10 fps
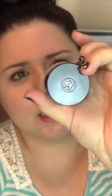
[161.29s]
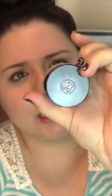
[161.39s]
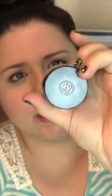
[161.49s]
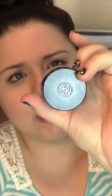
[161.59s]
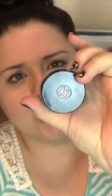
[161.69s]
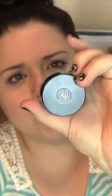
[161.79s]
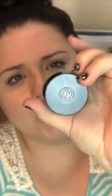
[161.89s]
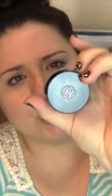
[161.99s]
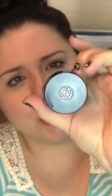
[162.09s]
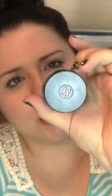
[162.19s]

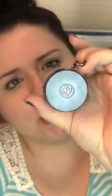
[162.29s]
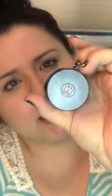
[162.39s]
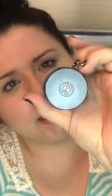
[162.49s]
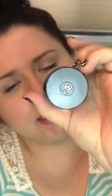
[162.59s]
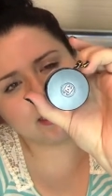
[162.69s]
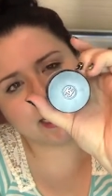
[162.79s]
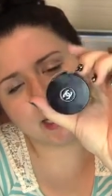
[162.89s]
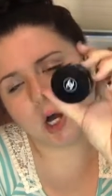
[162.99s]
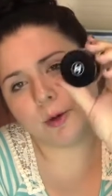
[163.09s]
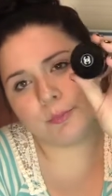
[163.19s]
Illusion
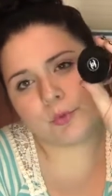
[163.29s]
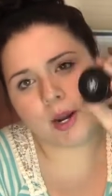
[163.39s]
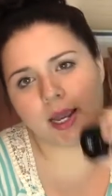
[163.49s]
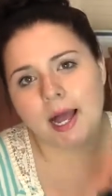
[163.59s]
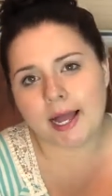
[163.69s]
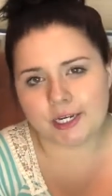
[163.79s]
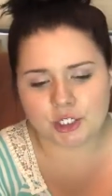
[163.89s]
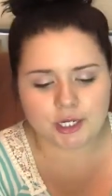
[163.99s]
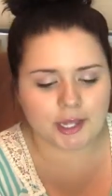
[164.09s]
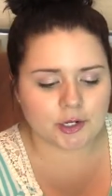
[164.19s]
d'Ombre
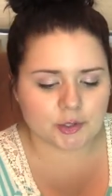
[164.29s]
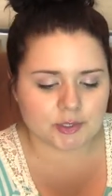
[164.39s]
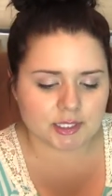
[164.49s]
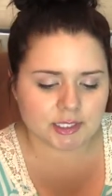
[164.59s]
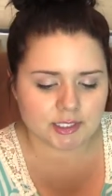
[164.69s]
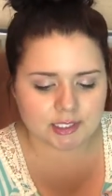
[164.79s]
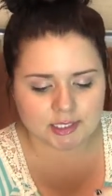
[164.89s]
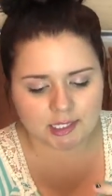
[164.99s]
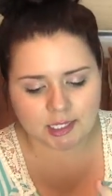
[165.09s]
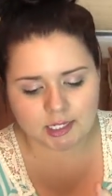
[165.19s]
eyeshadows. This
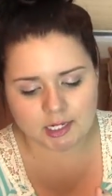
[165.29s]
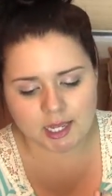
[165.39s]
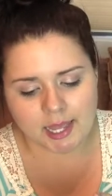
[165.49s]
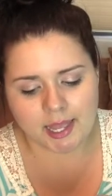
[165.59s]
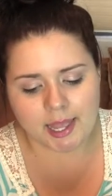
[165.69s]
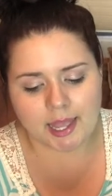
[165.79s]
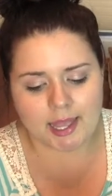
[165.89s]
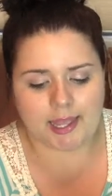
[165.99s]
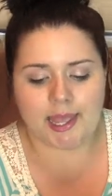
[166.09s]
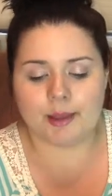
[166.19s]
is in
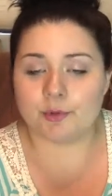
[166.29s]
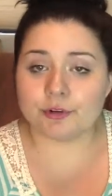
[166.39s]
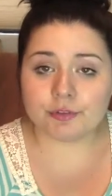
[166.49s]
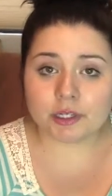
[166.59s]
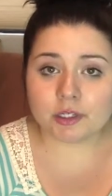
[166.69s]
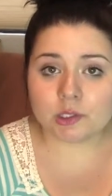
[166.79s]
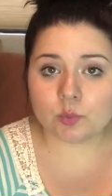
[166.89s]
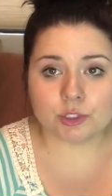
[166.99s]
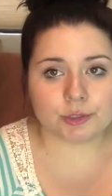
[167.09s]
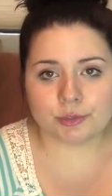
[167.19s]
Emerveille,
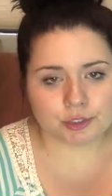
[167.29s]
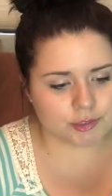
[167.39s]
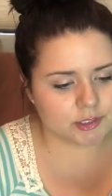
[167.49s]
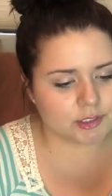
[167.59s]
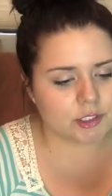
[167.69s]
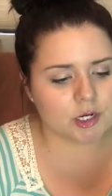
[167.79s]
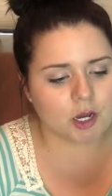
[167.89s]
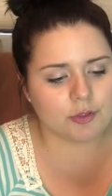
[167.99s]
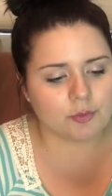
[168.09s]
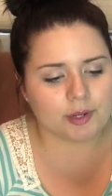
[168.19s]
which I'm sure is
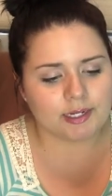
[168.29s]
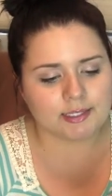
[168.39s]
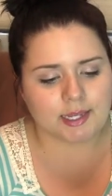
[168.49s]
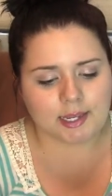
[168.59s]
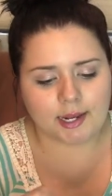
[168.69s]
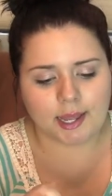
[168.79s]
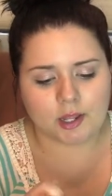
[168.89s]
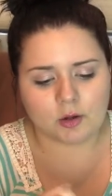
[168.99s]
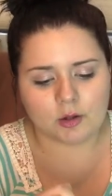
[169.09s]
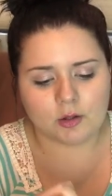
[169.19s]
not the way to say it
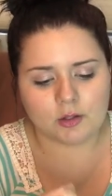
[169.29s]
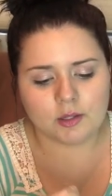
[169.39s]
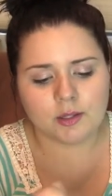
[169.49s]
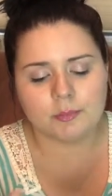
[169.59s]
at all.